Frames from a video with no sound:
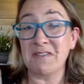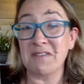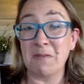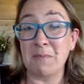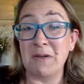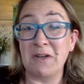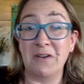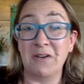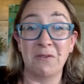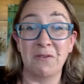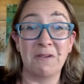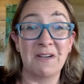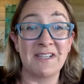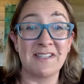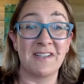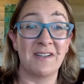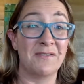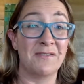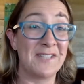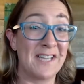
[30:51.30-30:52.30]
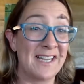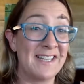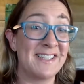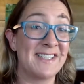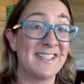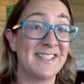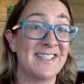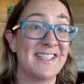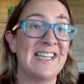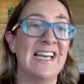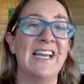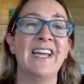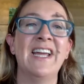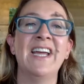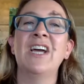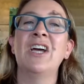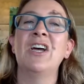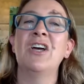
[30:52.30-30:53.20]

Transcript: of the Pinot Noirs that I've tasted today."